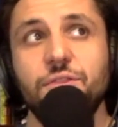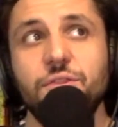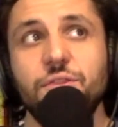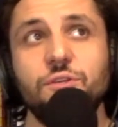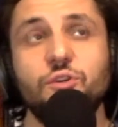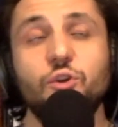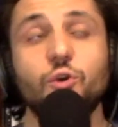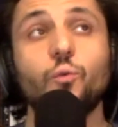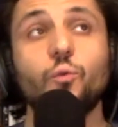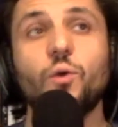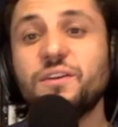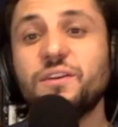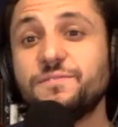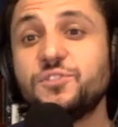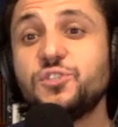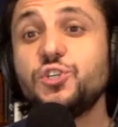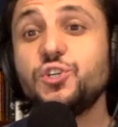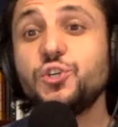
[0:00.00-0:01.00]
You're one
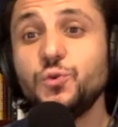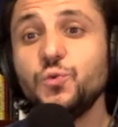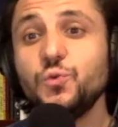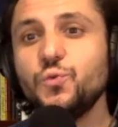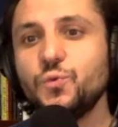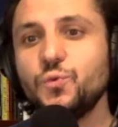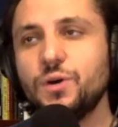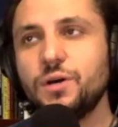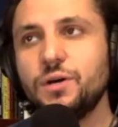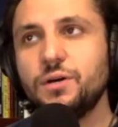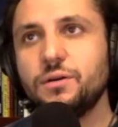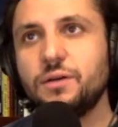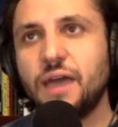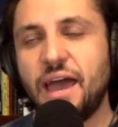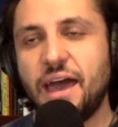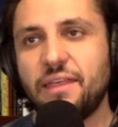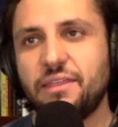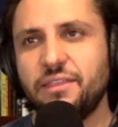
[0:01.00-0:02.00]
of two
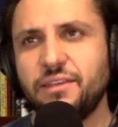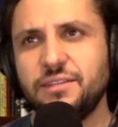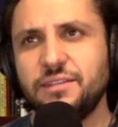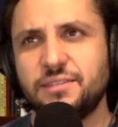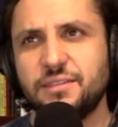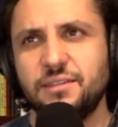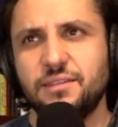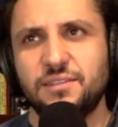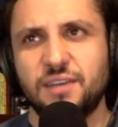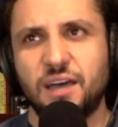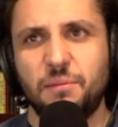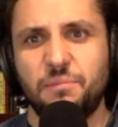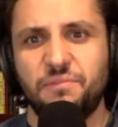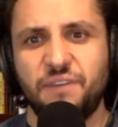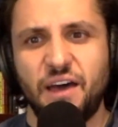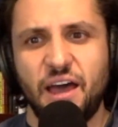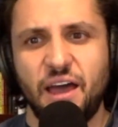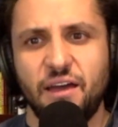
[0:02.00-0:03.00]
athletes in the top
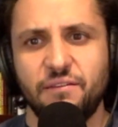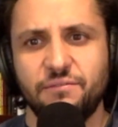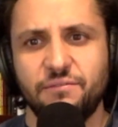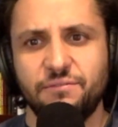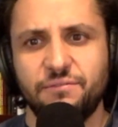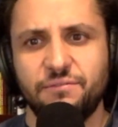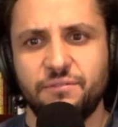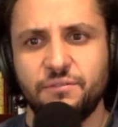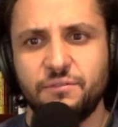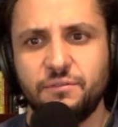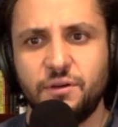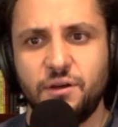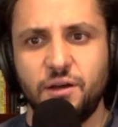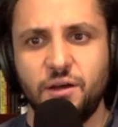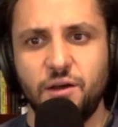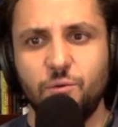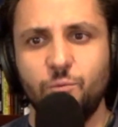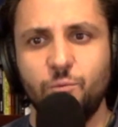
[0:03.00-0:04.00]
five,
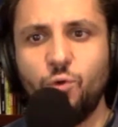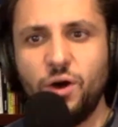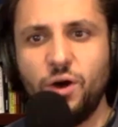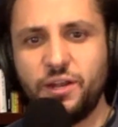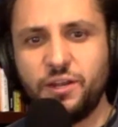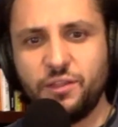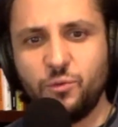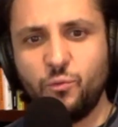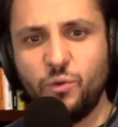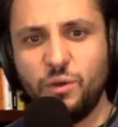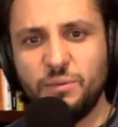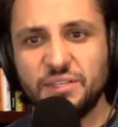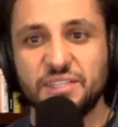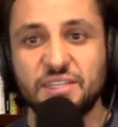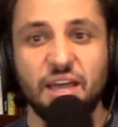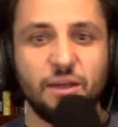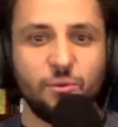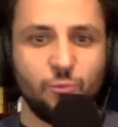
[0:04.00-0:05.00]
one on the women's
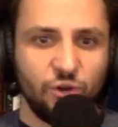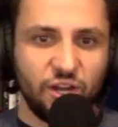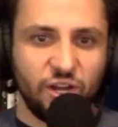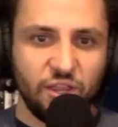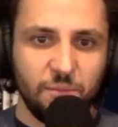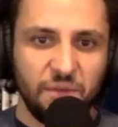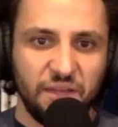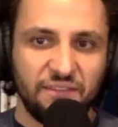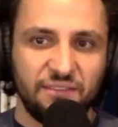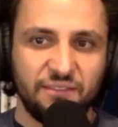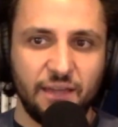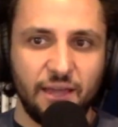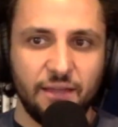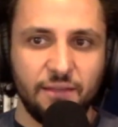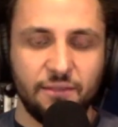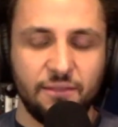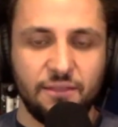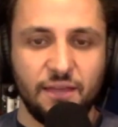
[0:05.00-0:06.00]
side, one on the men's
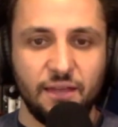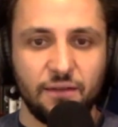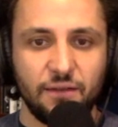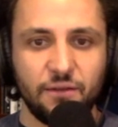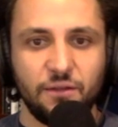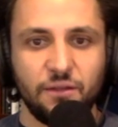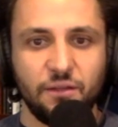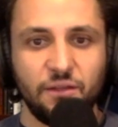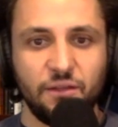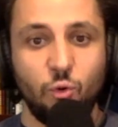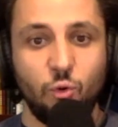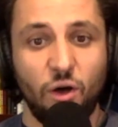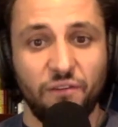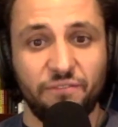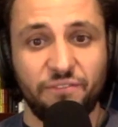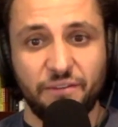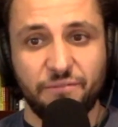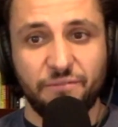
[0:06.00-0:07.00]
side, that
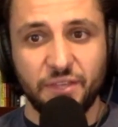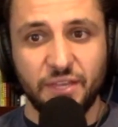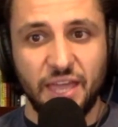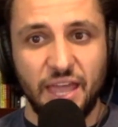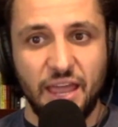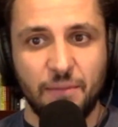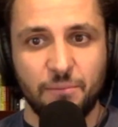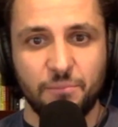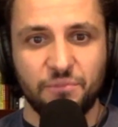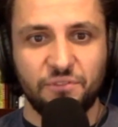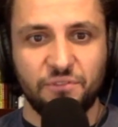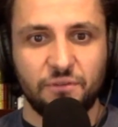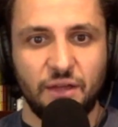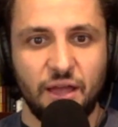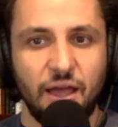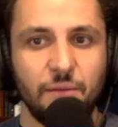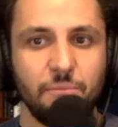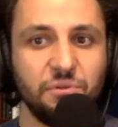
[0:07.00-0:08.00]
qualified for the games,
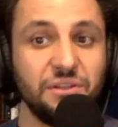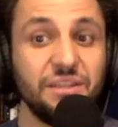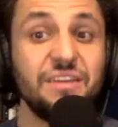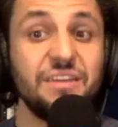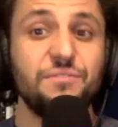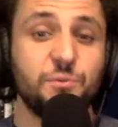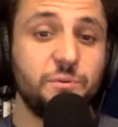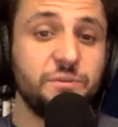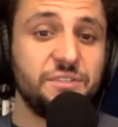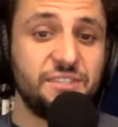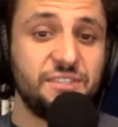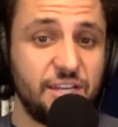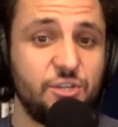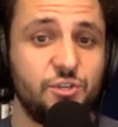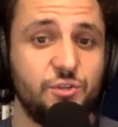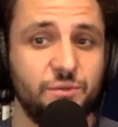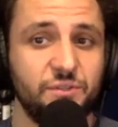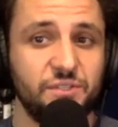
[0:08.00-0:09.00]
I believe, through a
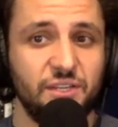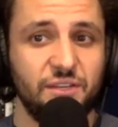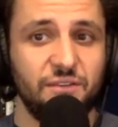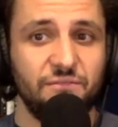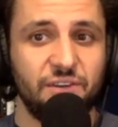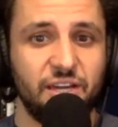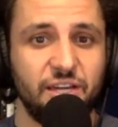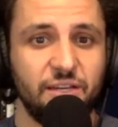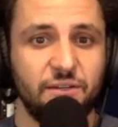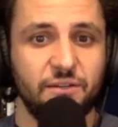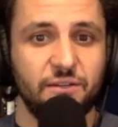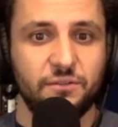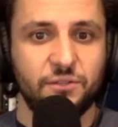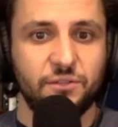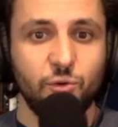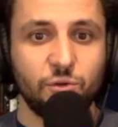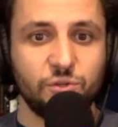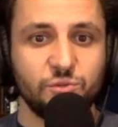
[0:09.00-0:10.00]
sanctionals invite.
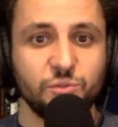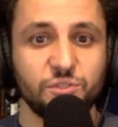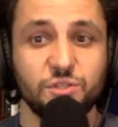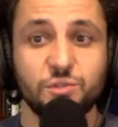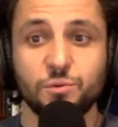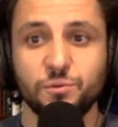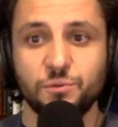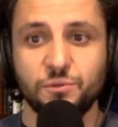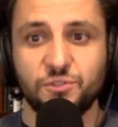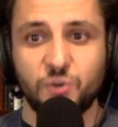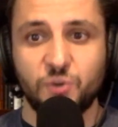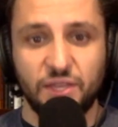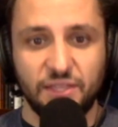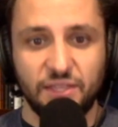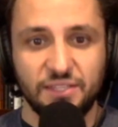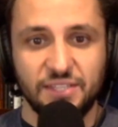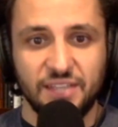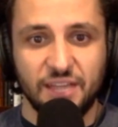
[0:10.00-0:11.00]
Yours was through
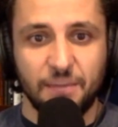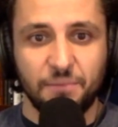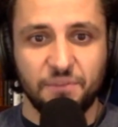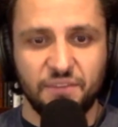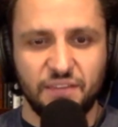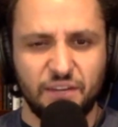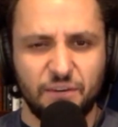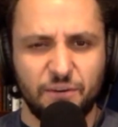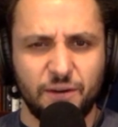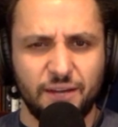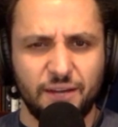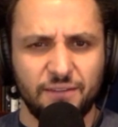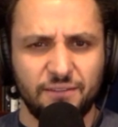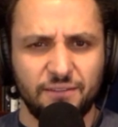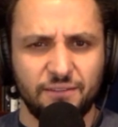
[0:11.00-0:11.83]
strength and depth. Is that correct?